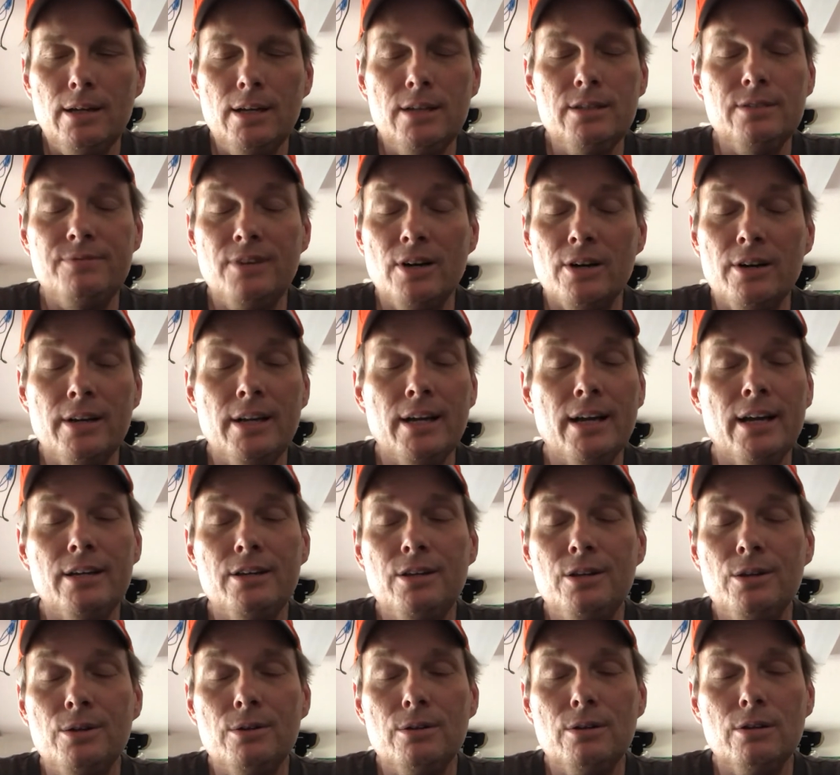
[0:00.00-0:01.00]
He's very
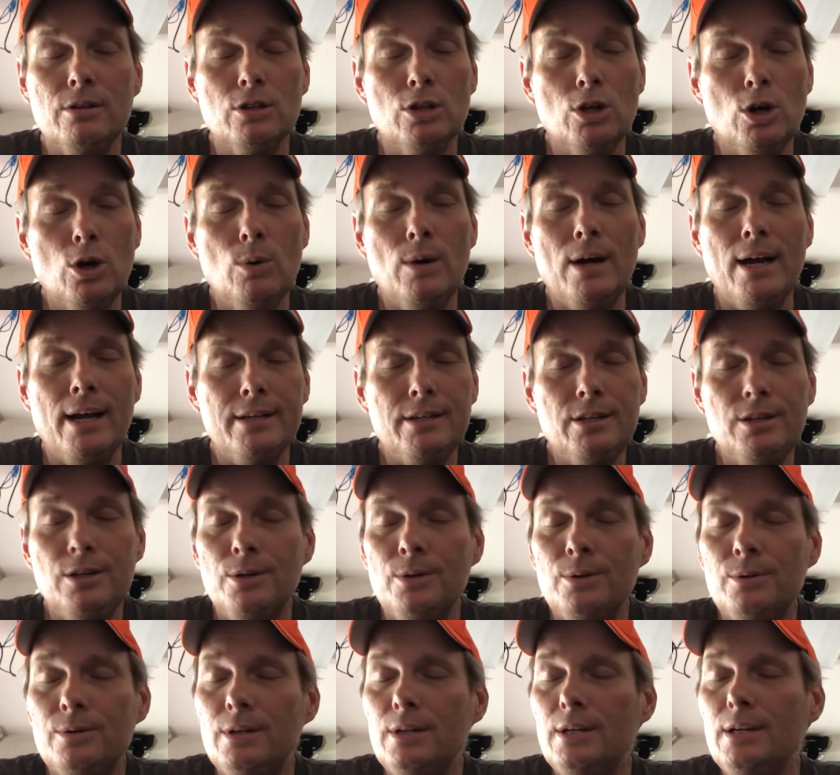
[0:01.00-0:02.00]
IQ, low
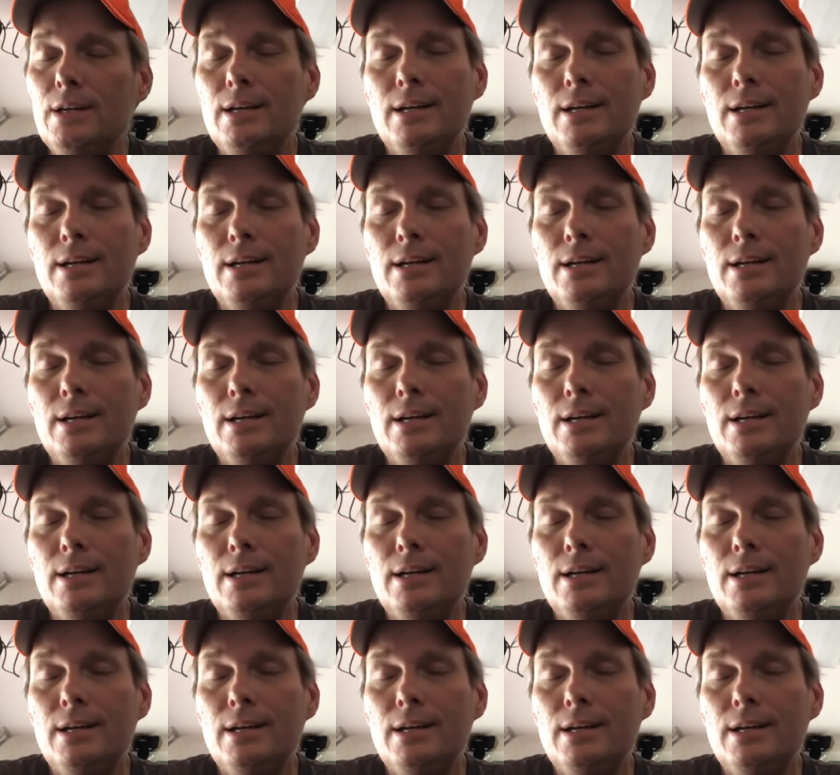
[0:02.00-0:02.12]
IQ,